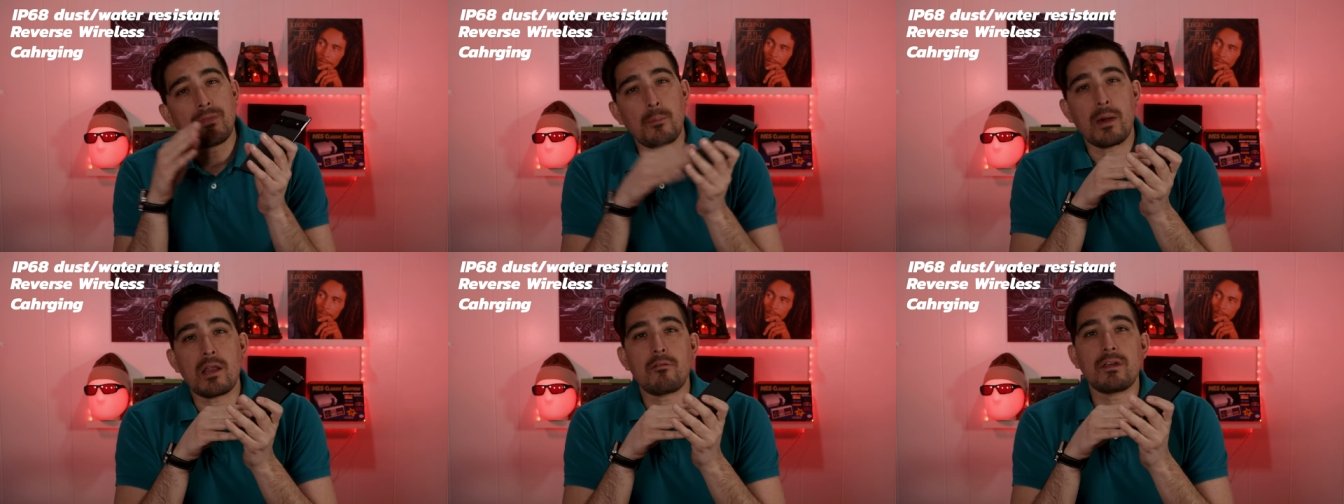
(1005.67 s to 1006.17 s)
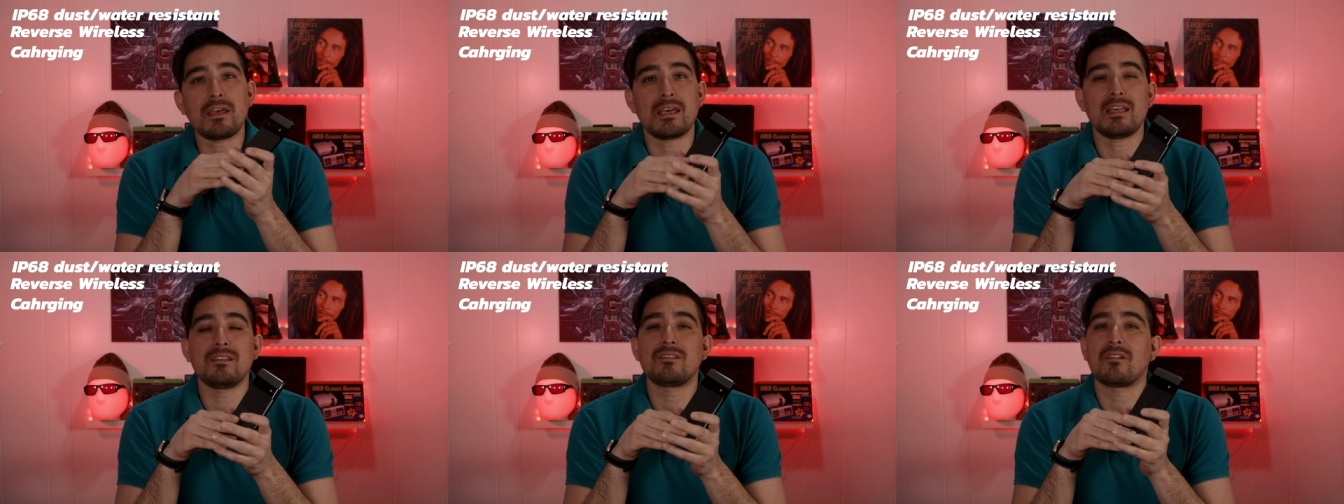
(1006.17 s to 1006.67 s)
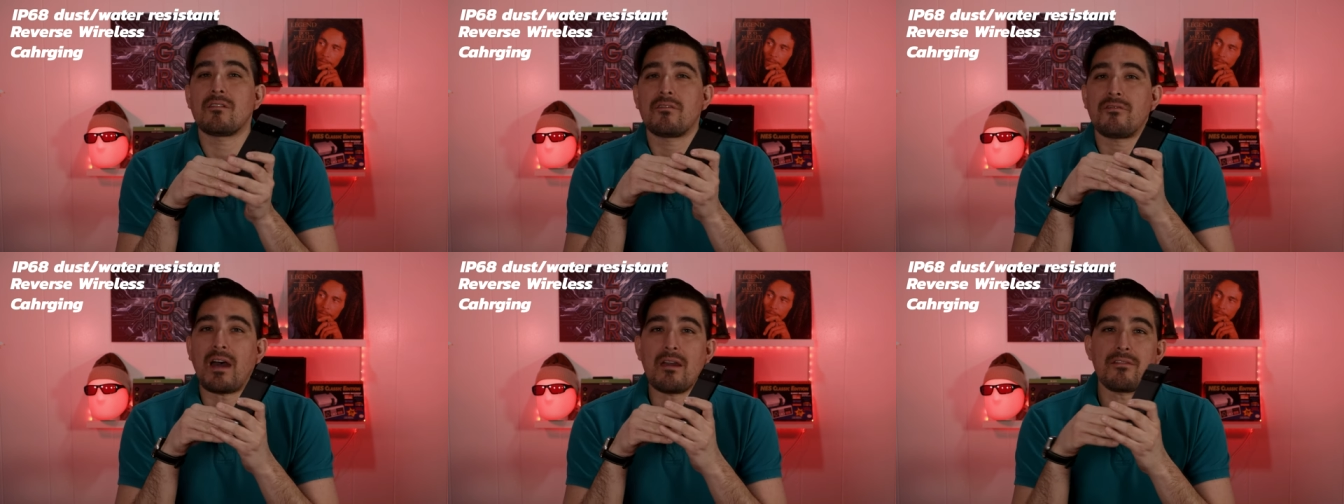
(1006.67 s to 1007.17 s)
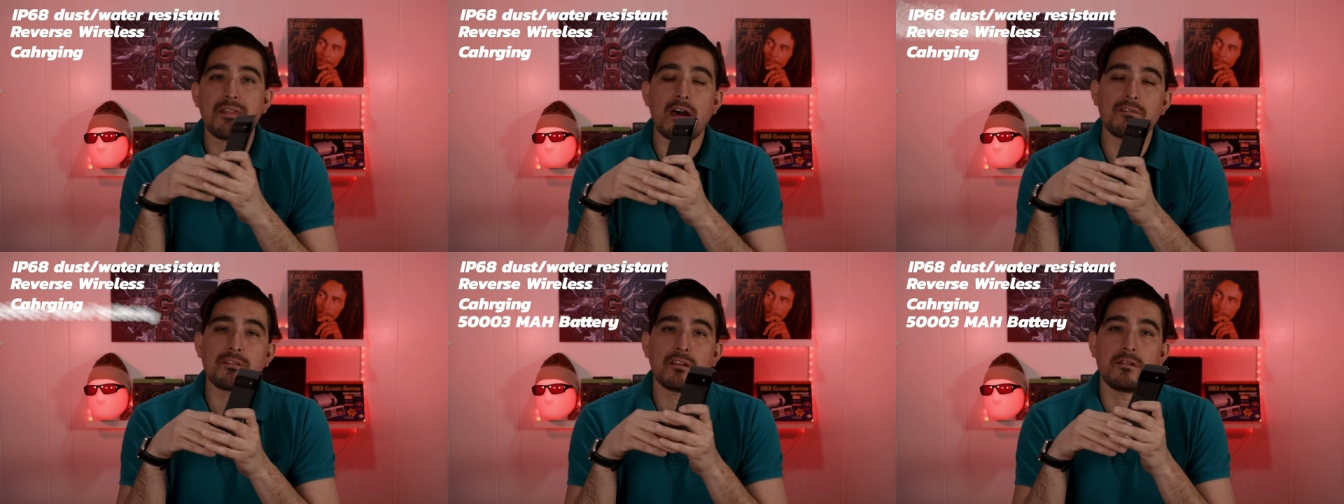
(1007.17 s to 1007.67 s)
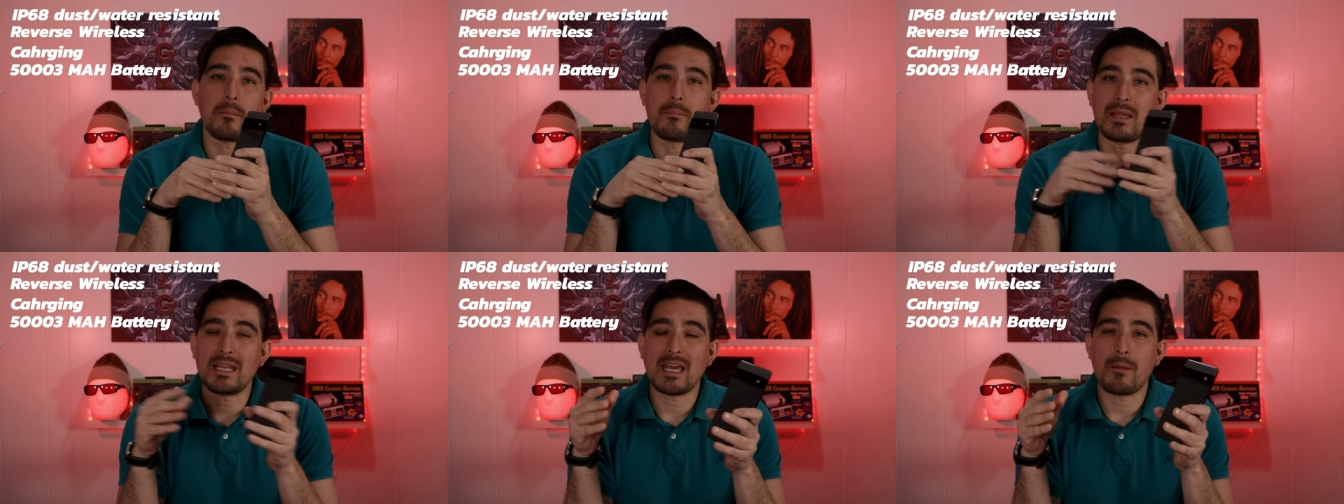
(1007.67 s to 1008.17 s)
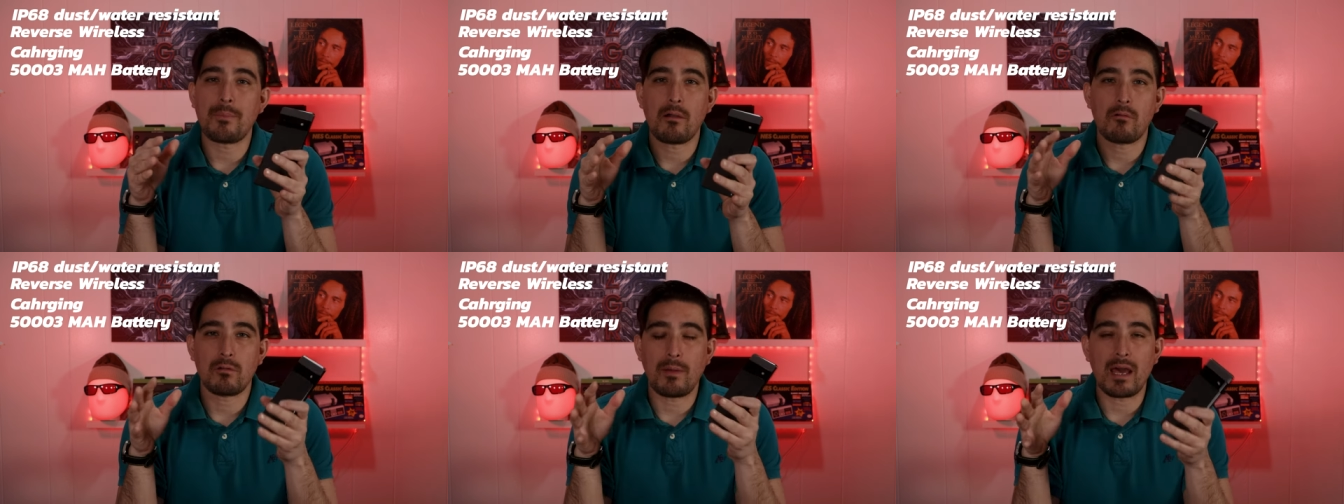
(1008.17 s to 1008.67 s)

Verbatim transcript: The battery is 5000 milliamp hour